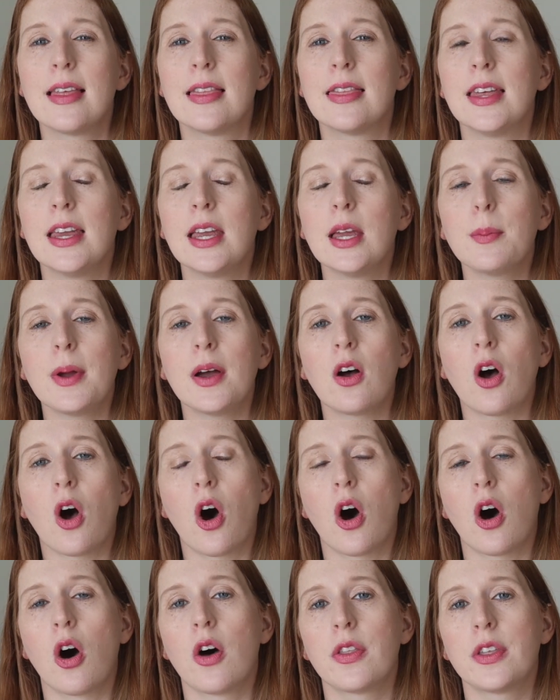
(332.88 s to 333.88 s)
think
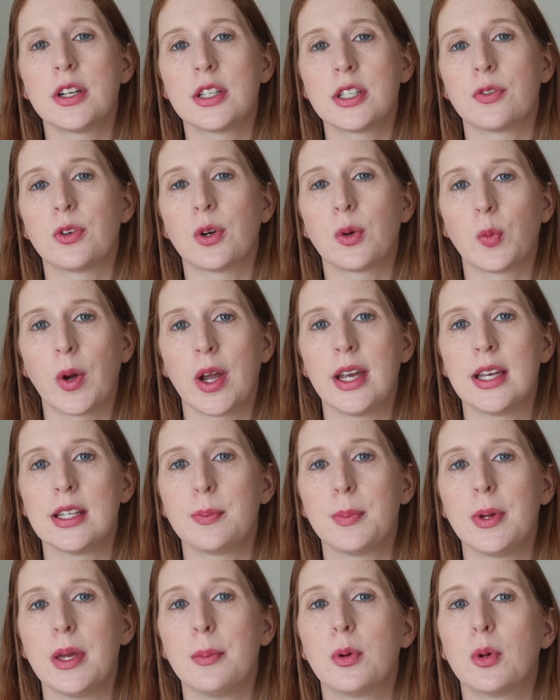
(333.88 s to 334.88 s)
about all the different
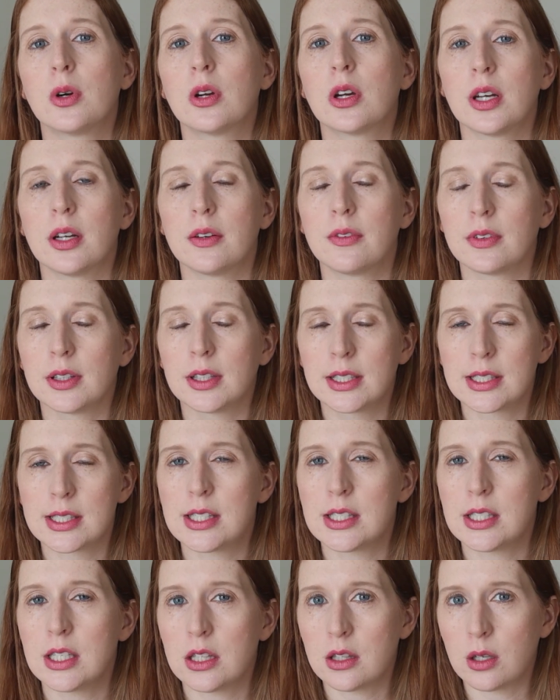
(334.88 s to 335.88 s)
ways people could have
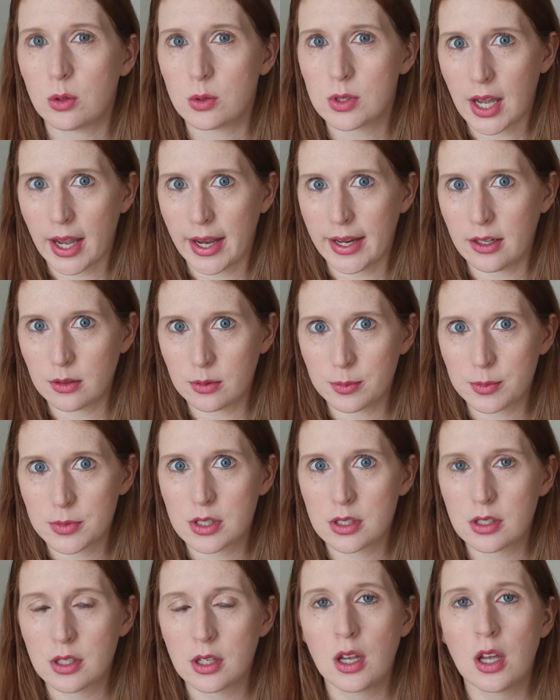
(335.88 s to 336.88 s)
listed those
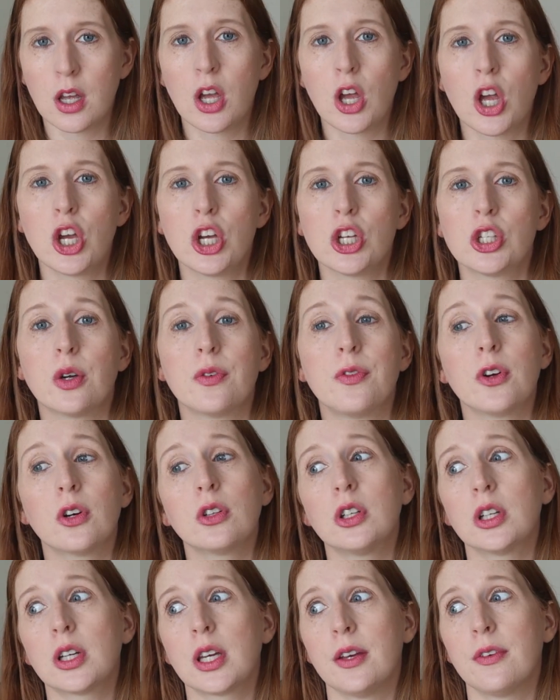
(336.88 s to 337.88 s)
items. So if
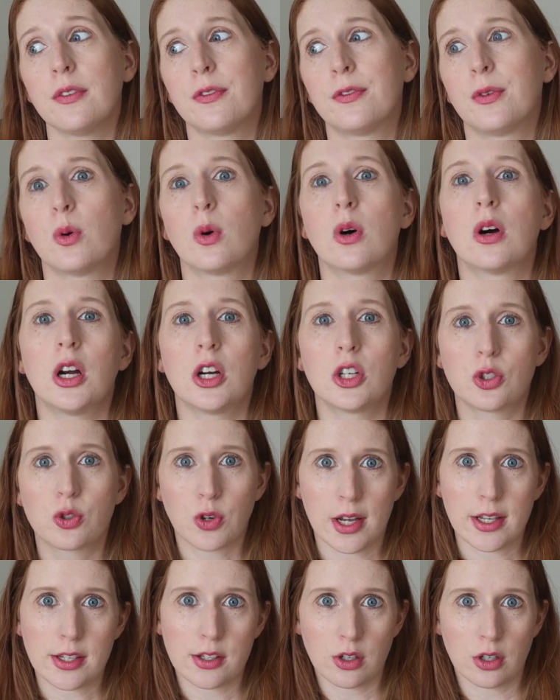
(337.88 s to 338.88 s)
you're looking for a
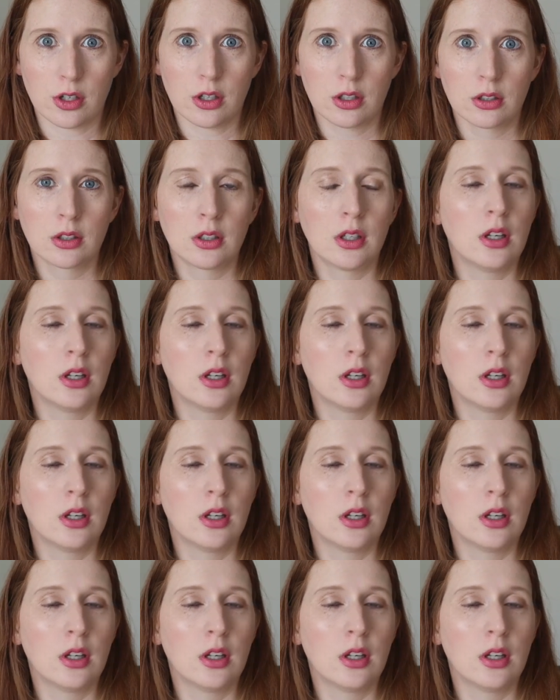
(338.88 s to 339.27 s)
dresser,